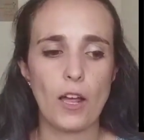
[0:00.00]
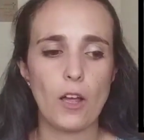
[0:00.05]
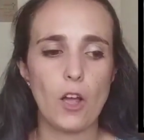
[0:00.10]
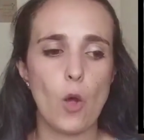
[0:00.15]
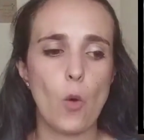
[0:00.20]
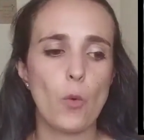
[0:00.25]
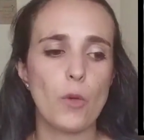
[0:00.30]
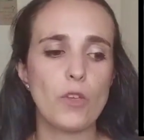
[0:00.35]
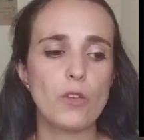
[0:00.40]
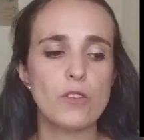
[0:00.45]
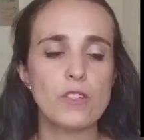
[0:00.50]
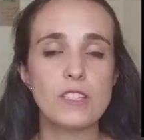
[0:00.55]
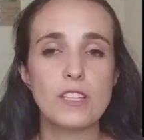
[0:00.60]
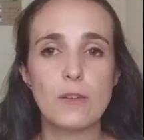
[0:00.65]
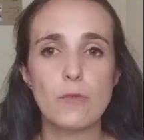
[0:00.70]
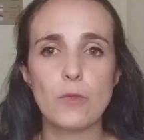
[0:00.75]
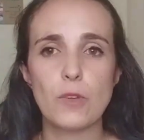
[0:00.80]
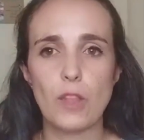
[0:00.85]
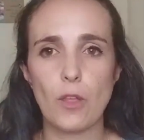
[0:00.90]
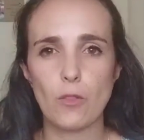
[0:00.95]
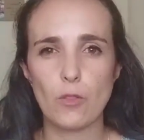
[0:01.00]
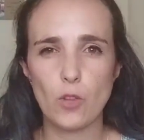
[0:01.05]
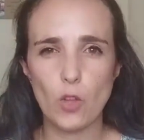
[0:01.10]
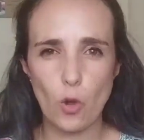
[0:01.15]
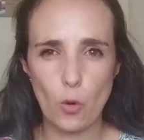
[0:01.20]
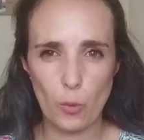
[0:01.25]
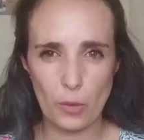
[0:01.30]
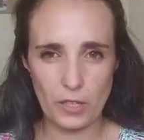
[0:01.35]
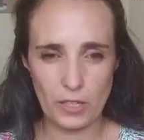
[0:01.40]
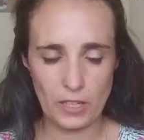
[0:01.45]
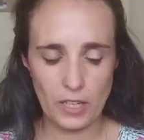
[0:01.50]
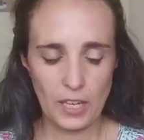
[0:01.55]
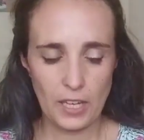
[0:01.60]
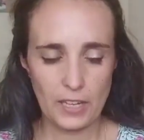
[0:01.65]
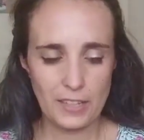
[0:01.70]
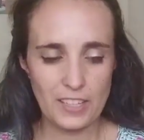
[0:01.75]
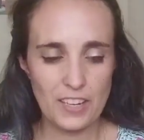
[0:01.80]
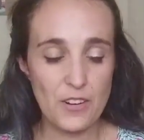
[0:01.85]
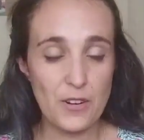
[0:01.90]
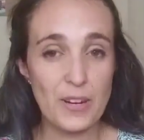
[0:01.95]
we use them without knowing
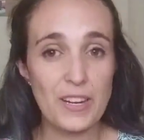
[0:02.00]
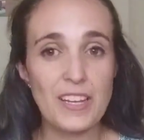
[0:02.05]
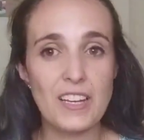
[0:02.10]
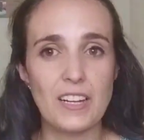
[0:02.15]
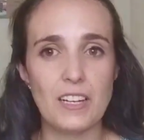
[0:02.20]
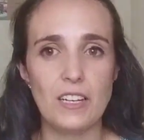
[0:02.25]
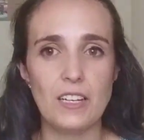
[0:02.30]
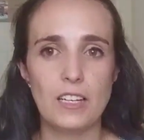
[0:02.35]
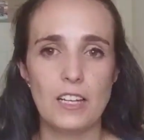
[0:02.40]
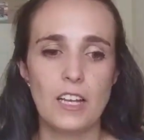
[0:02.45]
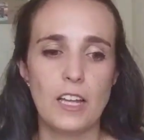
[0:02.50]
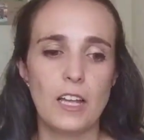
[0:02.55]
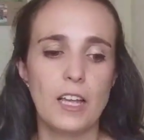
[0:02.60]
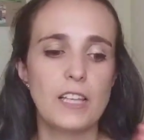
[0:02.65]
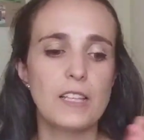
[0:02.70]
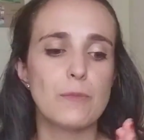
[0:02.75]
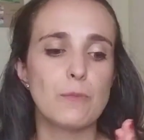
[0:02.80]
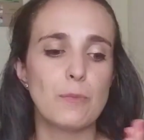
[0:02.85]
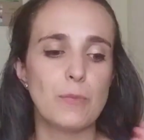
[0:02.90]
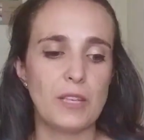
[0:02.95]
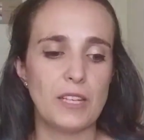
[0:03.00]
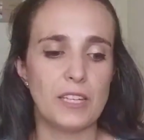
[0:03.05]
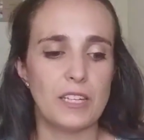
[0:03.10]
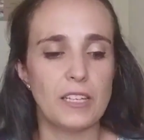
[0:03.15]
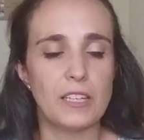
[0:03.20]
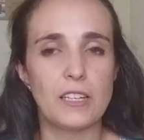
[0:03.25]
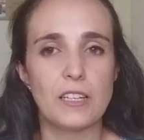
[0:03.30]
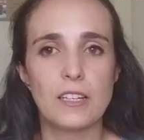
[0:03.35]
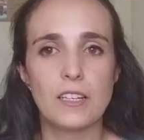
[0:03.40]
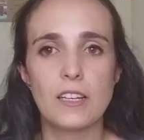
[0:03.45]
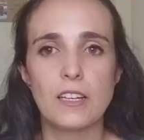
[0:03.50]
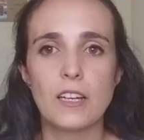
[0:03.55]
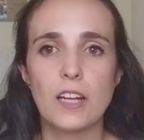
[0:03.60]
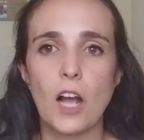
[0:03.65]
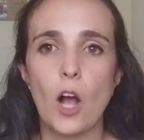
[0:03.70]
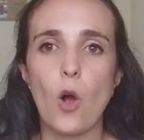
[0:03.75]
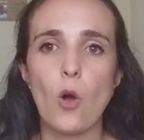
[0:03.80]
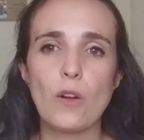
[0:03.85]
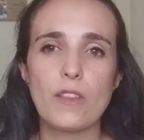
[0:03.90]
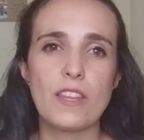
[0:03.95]
the real meaning
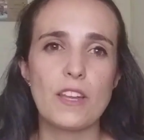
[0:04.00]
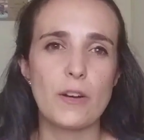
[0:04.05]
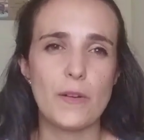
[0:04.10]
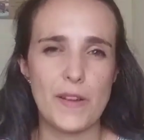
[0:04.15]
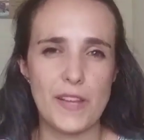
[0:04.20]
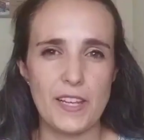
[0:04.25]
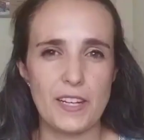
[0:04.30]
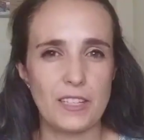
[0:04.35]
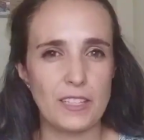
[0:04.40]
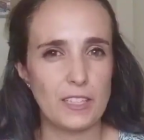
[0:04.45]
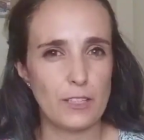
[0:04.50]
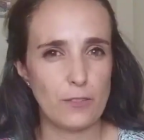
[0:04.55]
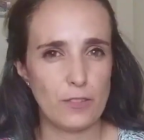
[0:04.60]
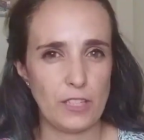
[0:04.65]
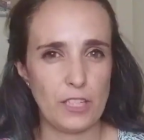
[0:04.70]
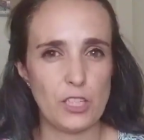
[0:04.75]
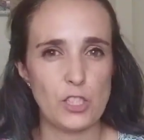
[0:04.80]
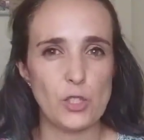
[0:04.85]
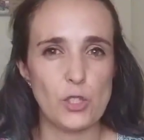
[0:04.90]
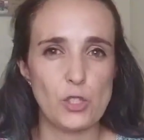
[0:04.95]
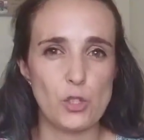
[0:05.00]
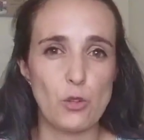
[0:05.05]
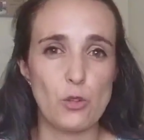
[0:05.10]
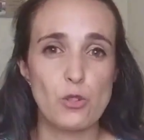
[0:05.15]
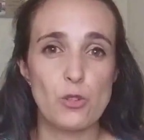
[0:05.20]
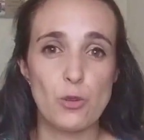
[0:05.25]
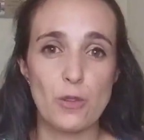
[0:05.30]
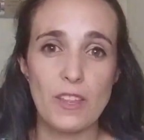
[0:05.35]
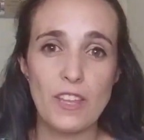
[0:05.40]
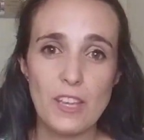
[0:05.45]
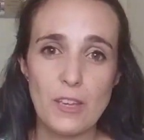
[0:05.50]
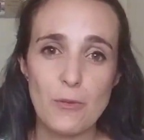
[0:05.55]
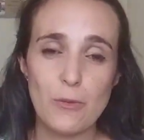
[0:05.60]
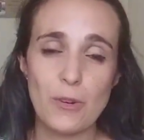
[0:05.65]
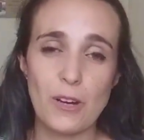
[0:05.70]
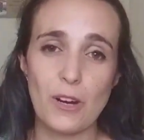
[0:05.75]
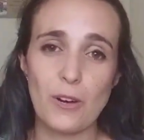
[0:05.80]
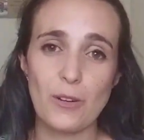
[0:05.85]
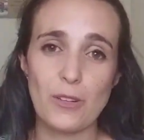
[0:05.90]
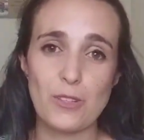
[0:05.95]
or the real definition. So today we
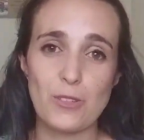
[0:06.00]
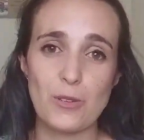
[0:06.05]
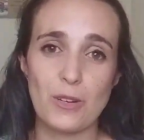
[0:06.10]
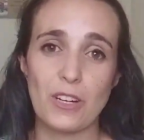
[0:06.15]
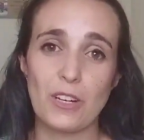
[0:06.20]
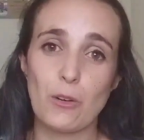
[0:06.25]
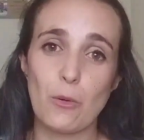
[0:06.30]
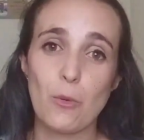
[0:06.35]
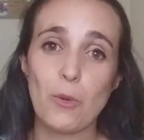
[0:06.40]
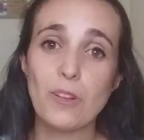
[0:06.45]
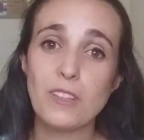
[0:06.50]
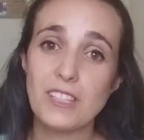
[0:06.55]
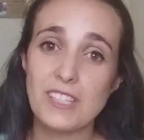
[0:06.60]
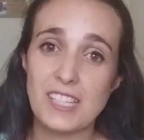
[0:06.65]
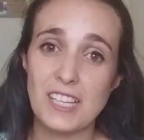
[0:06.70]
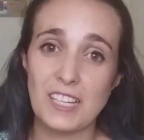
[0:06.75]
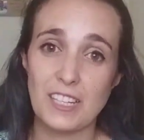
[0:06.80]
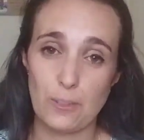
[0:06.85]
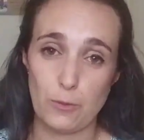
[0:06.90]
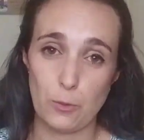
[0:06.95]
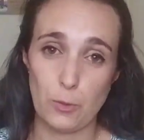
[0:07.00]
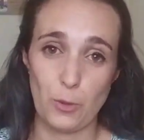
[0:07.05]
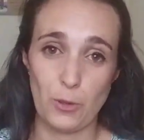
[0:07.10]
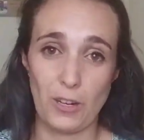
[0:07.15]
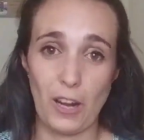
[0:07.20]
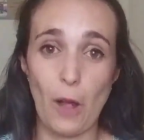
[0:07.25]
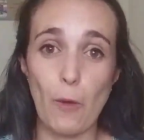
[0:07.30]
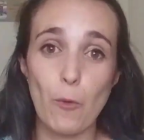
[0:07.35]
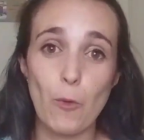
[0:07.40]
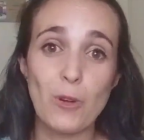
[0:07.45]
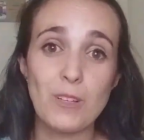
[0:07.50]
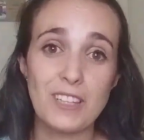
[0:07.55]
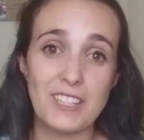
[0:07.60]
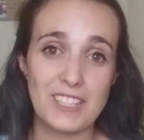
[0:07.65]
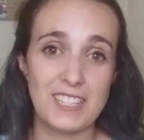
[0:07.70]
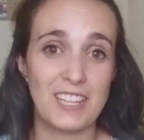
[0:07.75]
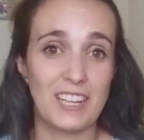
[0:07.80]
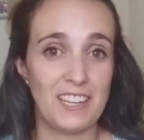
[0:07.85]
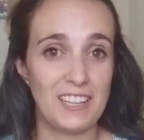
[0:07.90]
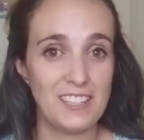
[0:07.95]
are going to learn what is a network and what is
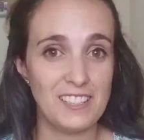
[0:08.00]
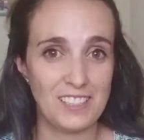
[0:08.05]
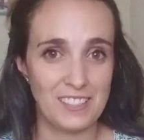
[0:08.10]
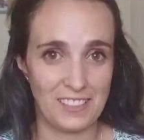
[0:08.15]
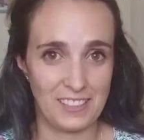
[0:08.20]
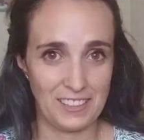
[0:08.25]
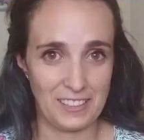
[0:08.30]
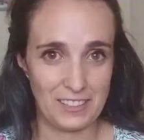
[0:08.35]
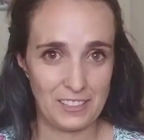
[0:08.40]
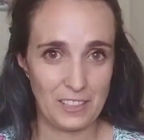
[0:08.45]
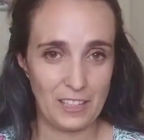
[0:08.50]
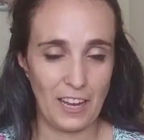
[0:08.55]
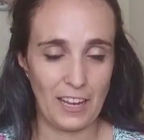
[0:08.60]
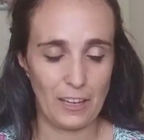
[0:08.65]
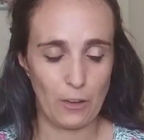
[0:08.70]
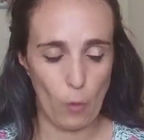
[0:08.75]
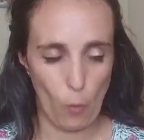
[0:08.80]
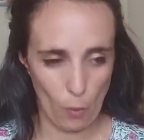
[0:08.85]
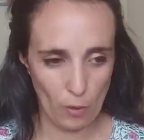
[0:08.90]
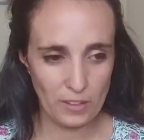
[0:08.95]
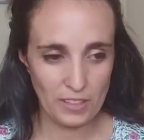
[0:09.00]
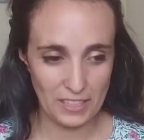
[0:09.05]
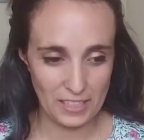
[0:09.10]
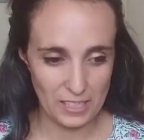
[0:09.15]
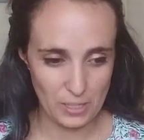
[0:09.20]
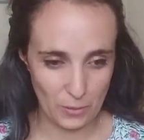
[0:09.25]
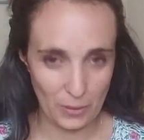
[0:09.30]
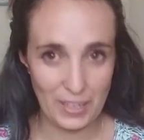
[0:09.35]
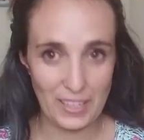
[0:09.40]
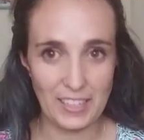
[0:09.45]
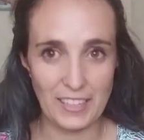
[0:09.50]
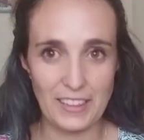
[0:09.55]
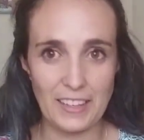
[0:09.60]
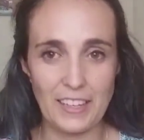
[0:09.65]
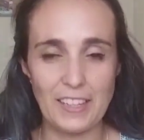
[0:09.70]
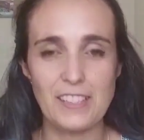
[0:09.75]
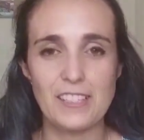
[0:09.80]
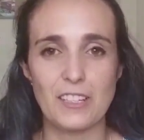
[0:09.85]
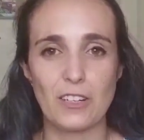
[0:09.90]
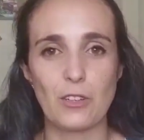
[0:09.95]
the internet, like what is really the
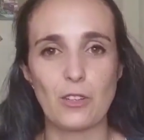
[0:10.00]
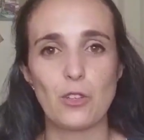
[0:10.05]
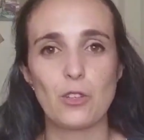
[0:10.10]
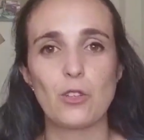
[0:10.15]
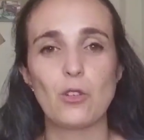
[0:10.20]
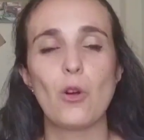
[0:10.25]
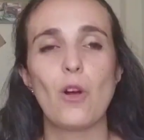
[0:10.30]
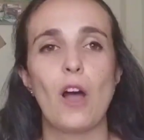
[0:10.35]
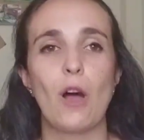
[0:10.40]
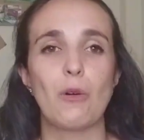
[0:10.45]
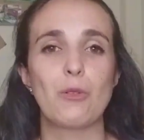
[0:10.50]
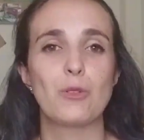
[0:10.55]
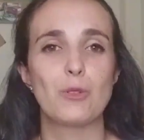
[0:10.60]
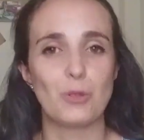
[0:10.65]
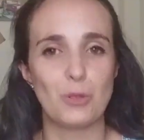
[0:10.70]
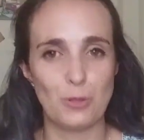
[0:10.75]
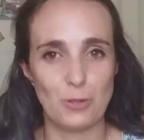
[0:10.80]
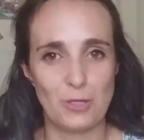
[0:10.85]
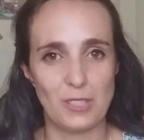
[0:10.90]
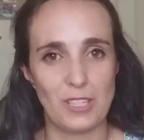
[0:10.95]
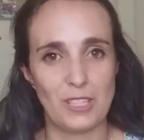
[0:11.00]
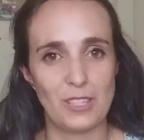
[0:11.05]
internet, know how to use it,